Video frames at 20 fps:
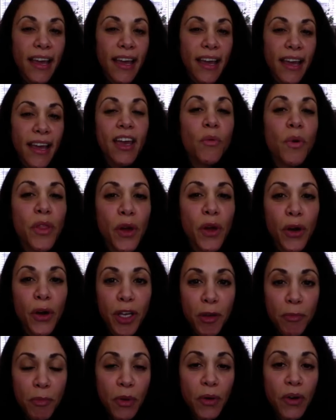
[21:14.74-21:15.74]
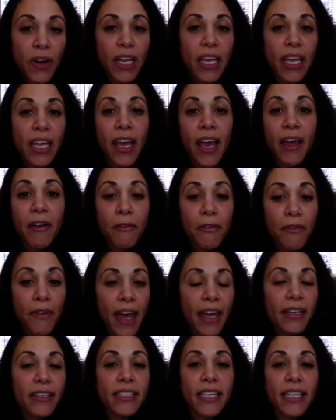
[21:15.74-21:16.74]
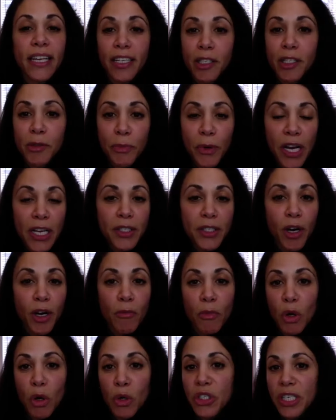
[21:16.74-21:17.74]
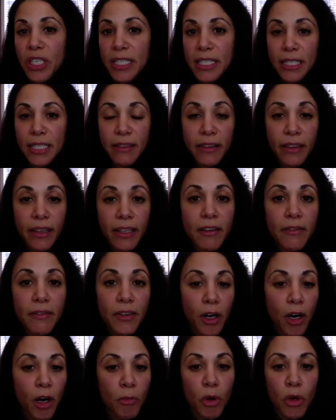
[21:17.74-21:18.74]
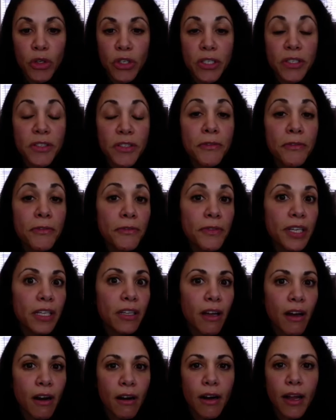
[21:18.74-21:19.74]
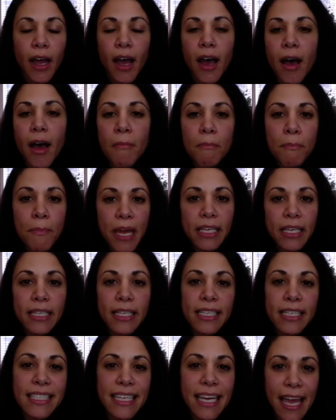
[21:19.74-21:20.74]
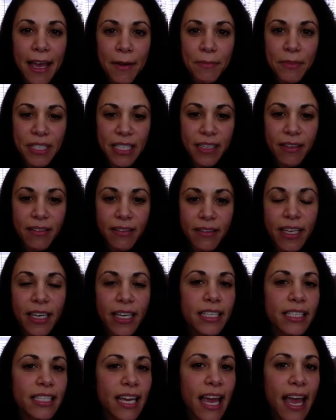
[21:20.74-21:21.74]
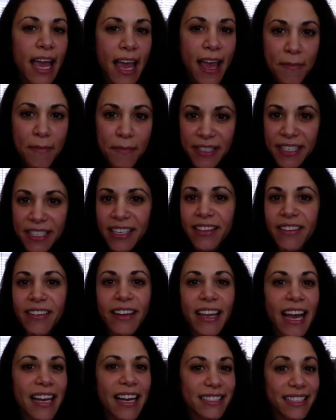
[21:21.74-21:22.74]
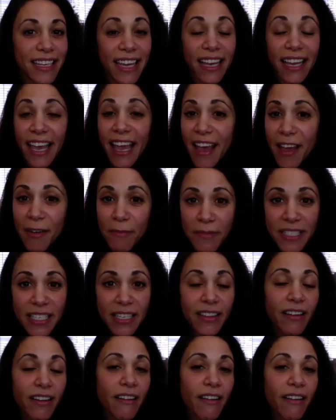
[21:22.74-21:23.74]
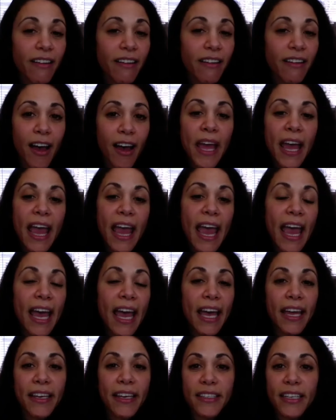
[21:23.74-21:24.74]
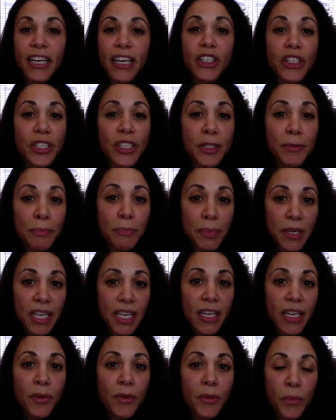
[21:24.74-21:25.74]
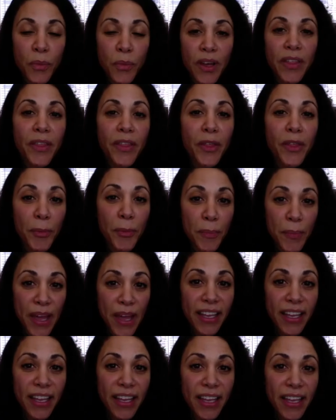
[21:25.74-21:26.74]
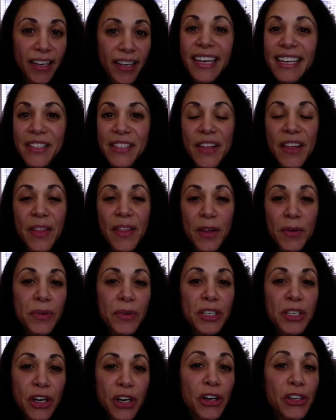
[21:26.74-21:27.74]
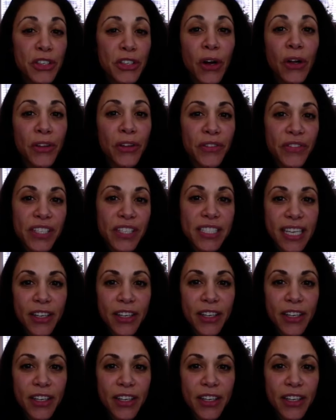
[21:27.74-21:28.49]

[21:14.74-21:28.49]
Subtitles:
hang out with our community and vent and express our emotions and live in our emotions, fill our cup. Men need to empty. They need to empty their gas tank, empty their cup, and just be with their men so that they recharge all of this